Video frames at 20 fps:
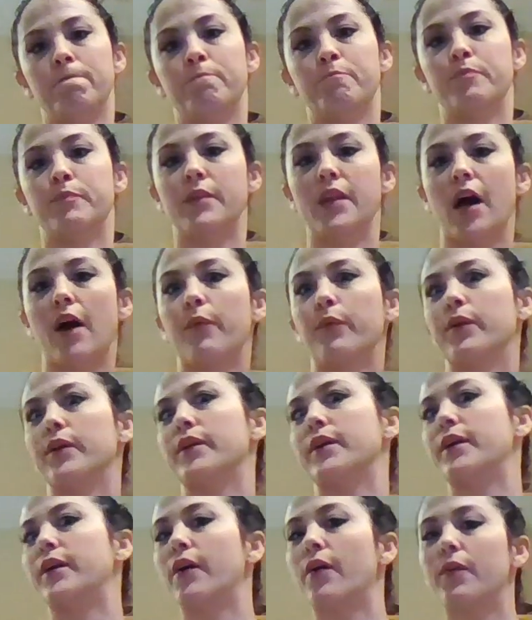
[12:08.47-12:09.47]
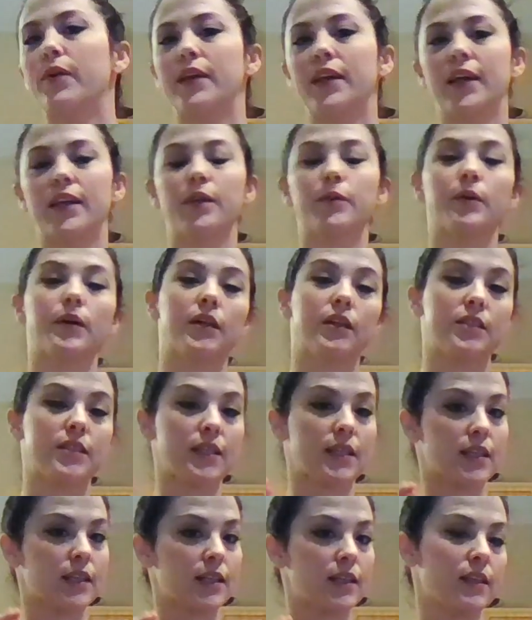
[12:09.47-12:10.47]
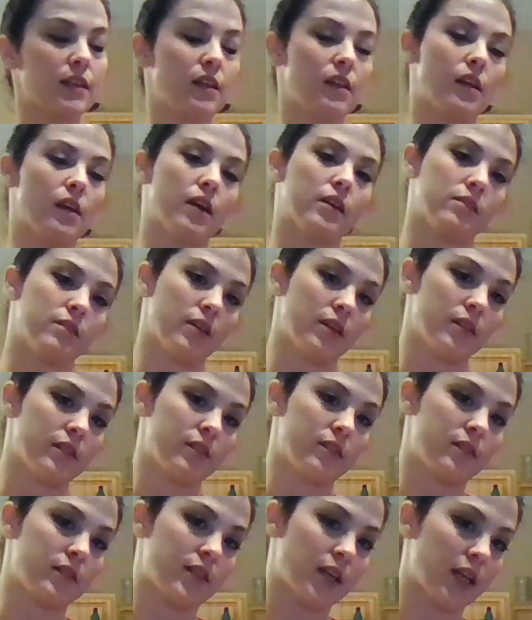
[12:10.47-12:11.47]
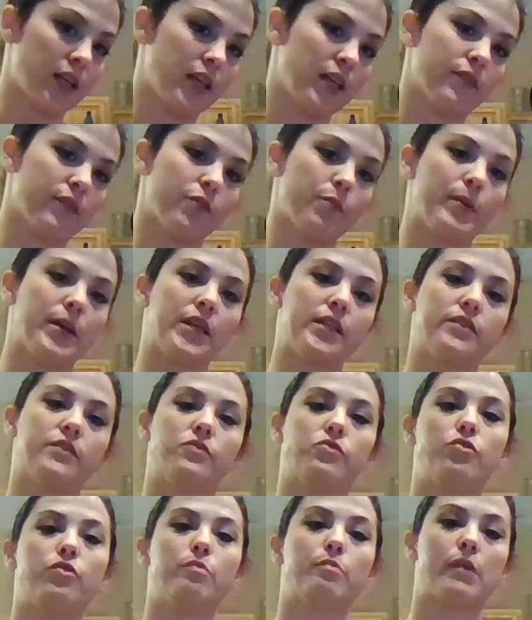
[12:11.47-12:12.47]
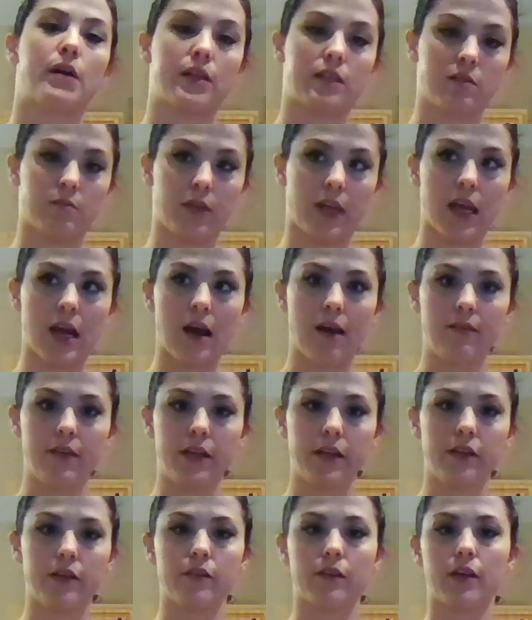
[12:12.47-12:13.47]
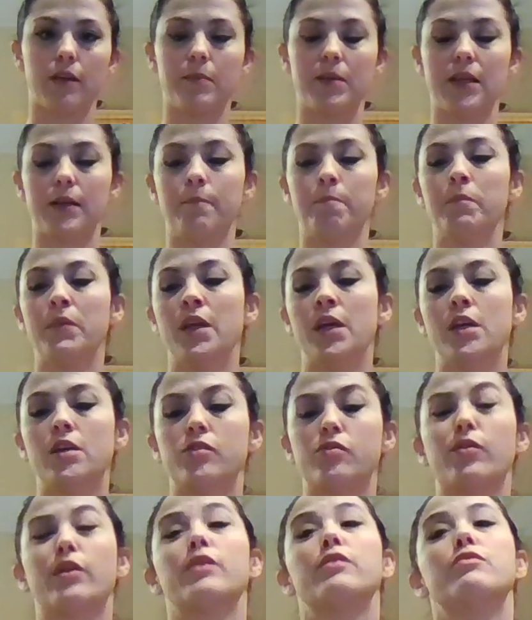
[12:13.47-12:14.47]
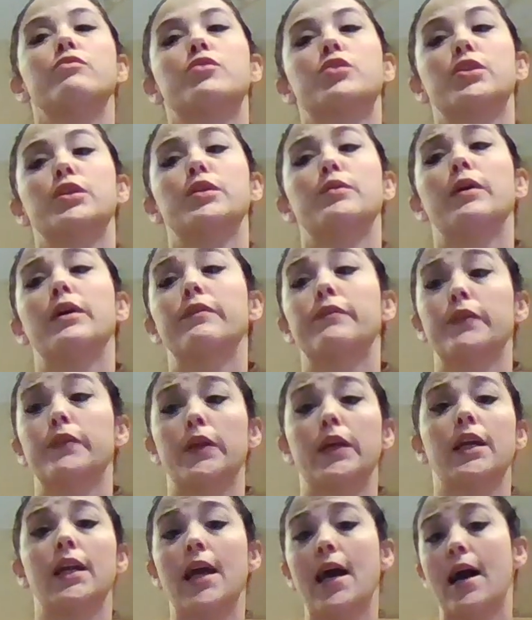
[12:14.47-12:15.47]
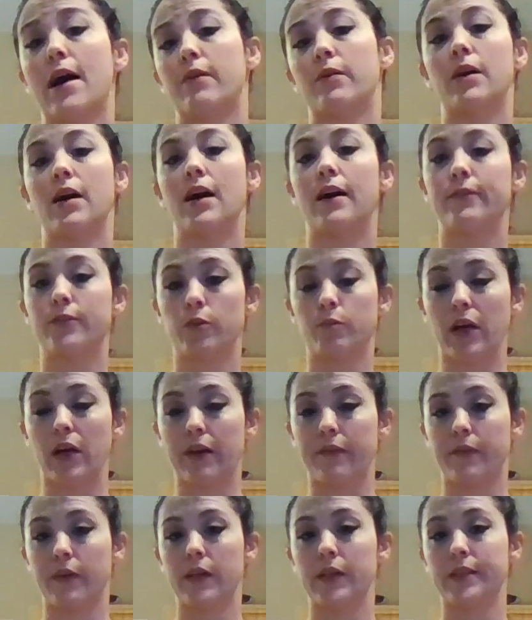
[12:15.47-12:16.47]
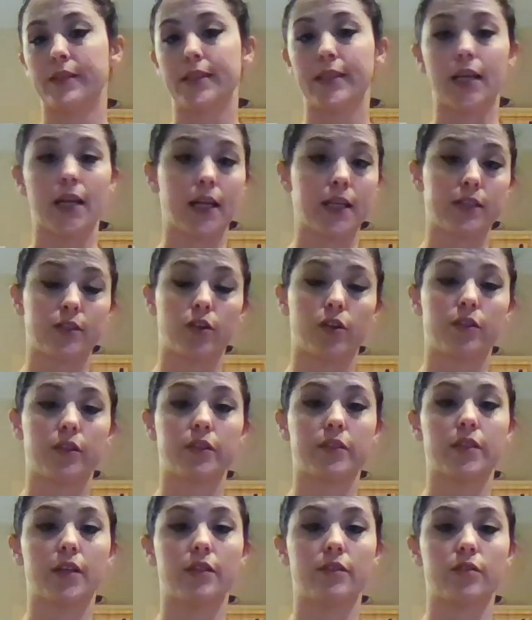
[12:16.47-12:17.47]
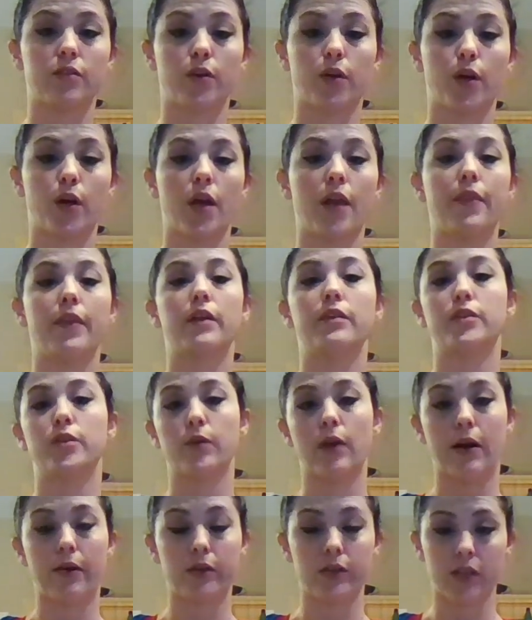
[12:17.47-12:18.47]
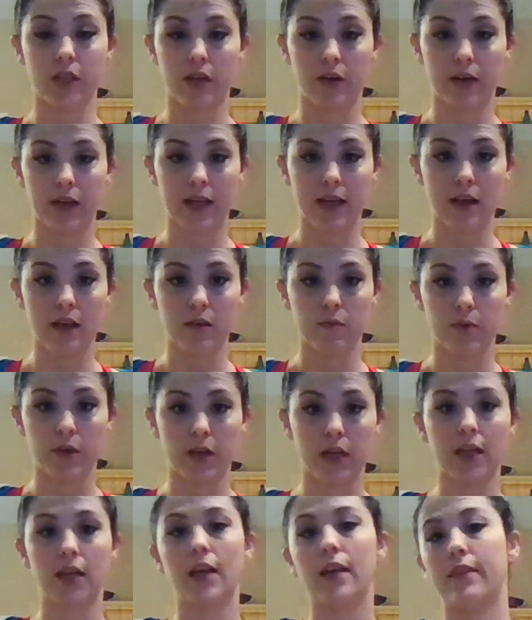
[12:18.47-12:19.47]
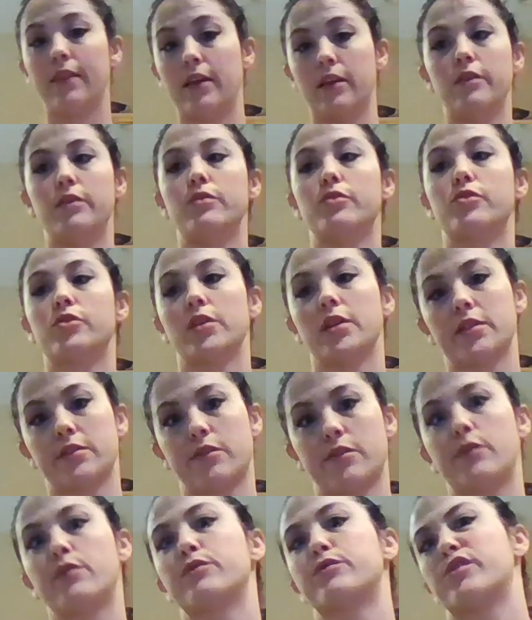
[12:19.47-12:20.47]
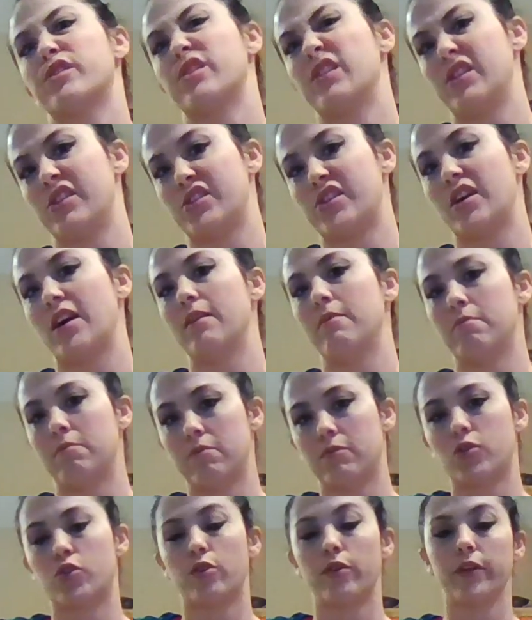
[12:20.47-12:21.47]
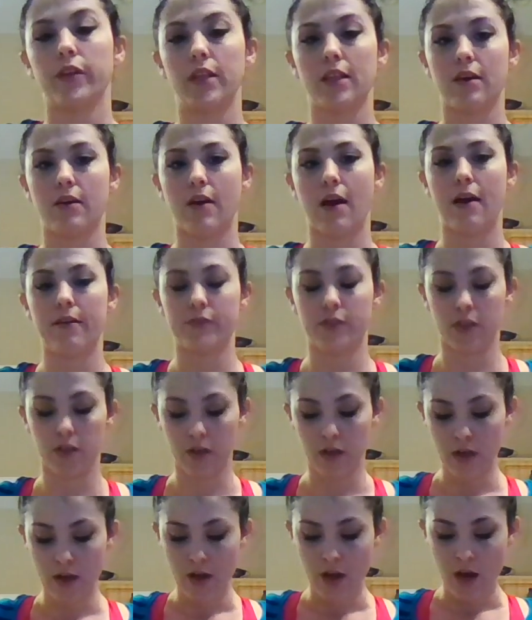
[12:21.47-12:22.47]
not really going anywhere. It's at as steady of a pace as you can possibly have it. You know what I mean? So I usually wait for like an hour after breakfast, then I start the sensor, and then 2 hours later I calibrate it, and then usually it's close to lunchtime shortly thereafter,